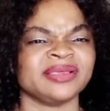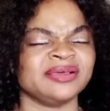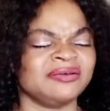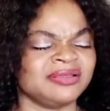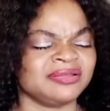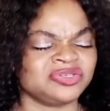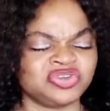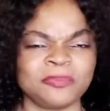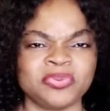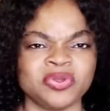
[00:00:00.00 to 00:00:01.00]
now to go
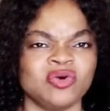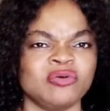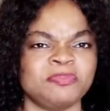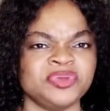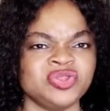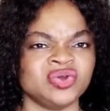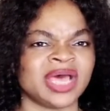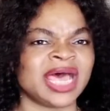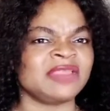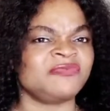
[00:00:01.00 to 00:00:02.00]
tell police.
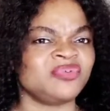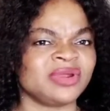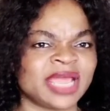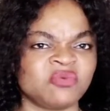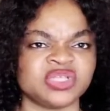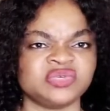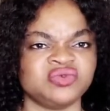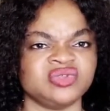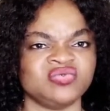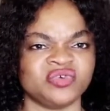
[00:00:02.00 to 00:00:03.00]
Police go come
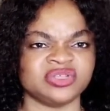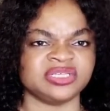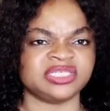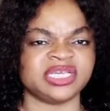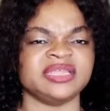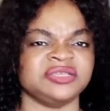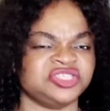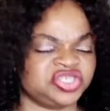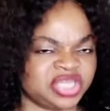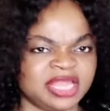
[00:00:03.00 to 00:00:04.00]
call the boy. They will come
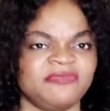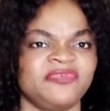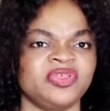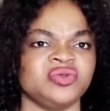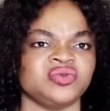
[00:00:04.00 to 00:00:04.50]
interrogate the boy.